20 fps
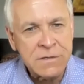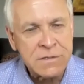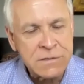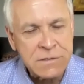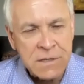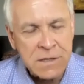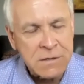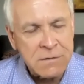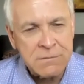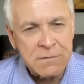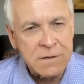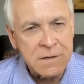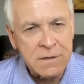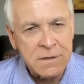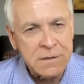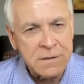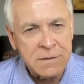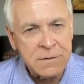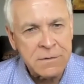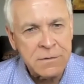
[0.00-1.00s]
the
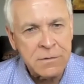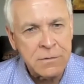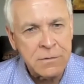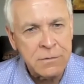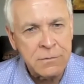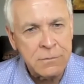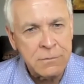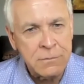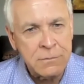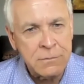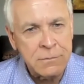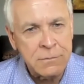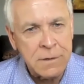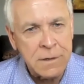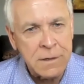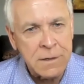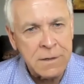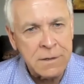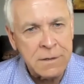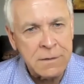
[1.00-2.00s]
secret
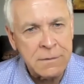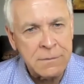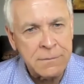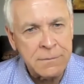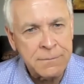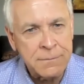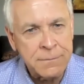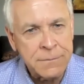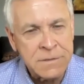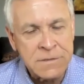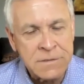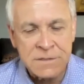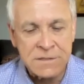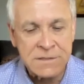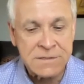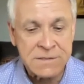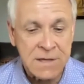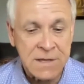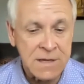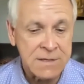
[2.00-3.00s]
to uh, to
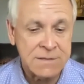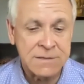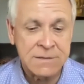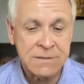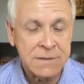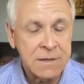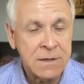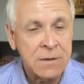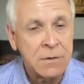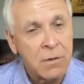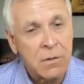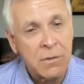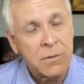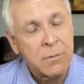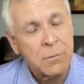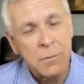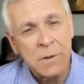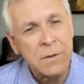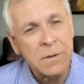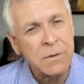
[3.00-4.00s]
success in all
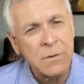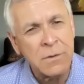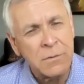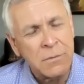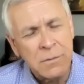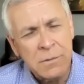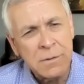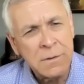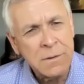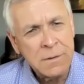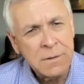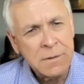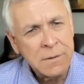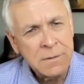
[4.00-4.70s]
that we do.